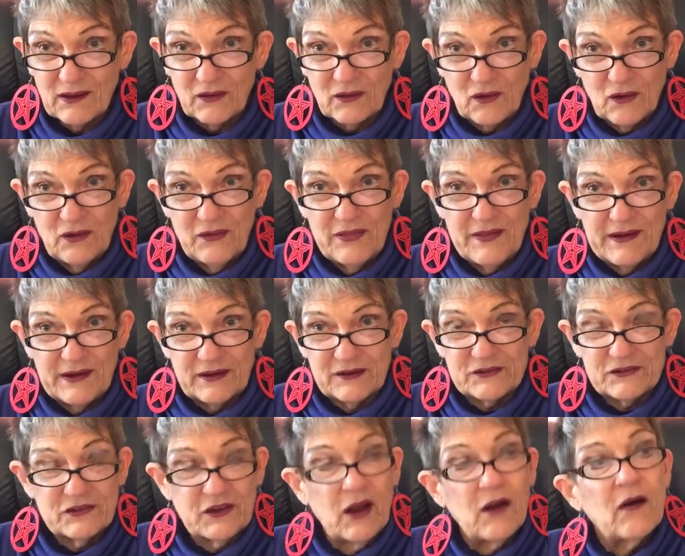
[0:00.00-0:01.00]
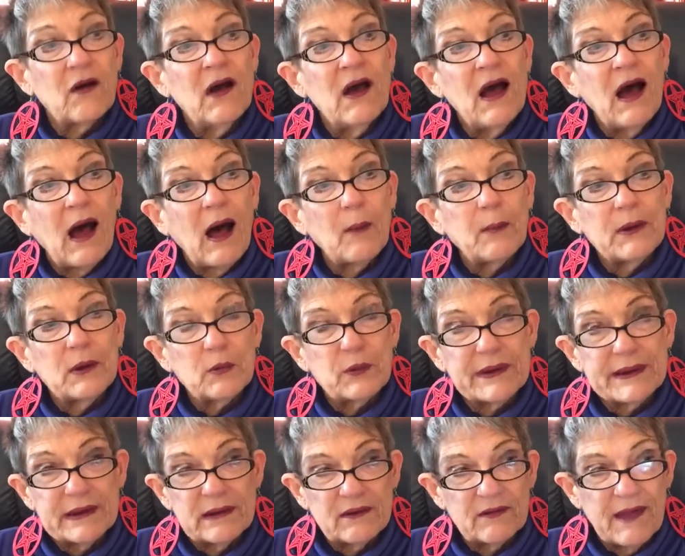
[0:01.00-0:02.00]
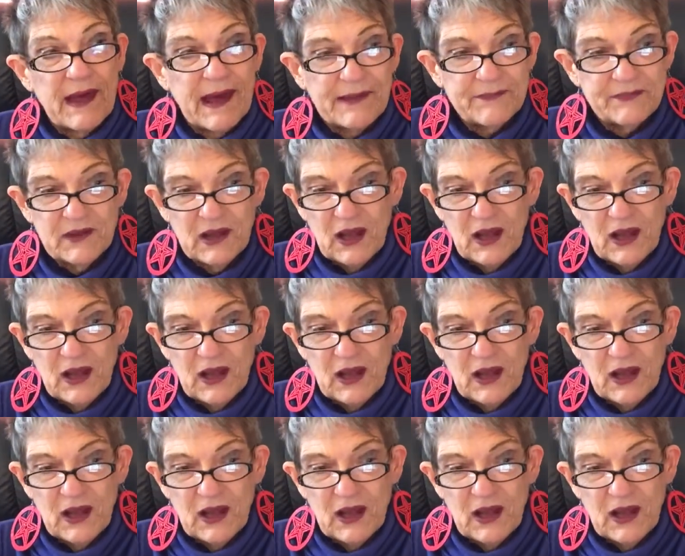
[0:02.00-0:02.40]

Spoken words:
are on there. So I'll be reading that.